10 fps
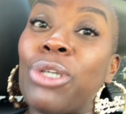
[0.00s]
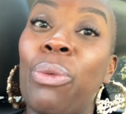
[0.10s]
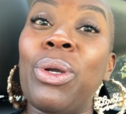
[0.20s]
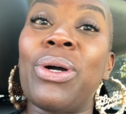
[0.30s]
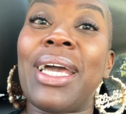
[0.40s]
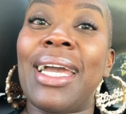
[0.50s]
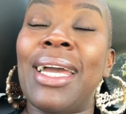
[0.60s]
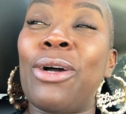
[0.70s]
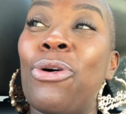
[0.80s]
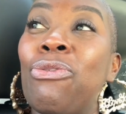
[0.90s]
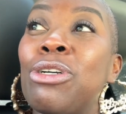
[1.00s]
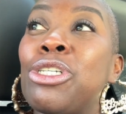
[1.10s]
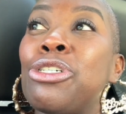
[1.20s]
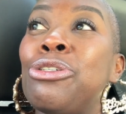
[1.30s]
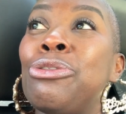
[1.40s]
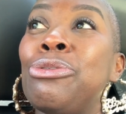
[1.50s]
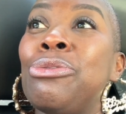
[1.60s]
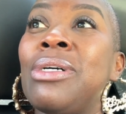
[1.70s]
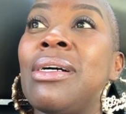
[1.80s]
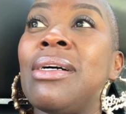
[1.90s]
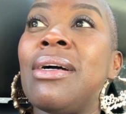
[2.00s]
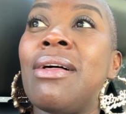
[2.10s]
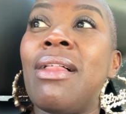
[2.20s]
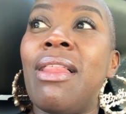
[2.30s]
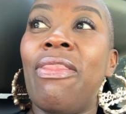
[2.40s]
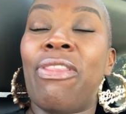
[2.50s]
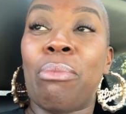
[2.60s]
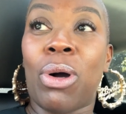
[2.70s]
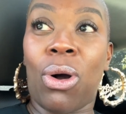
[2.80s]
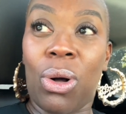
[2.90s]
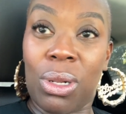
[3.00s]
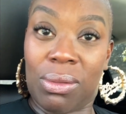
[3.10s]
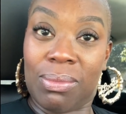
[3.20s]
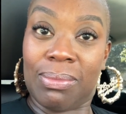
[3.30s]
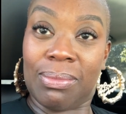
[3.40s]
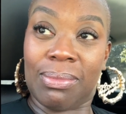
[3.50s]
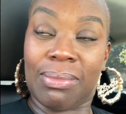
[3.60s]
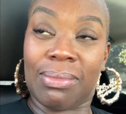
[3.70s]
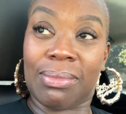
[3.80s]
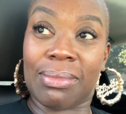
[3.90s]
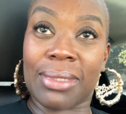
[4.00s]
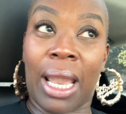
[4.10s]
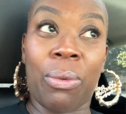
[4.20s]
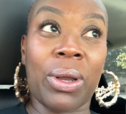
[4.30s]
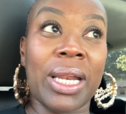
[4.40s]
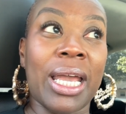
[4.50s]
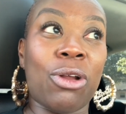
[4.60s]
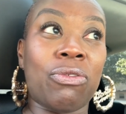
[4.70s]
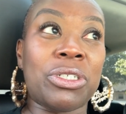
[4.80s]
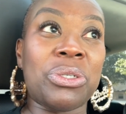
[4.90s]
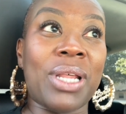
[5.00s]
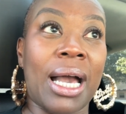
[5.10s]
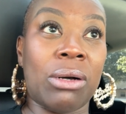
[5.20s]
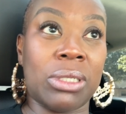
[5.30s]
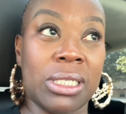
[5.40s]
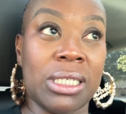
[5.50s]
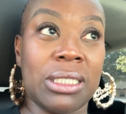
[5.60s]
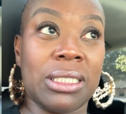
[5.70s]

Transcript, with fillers: we're going to head over to the mall. And we're going to head over to the outlet.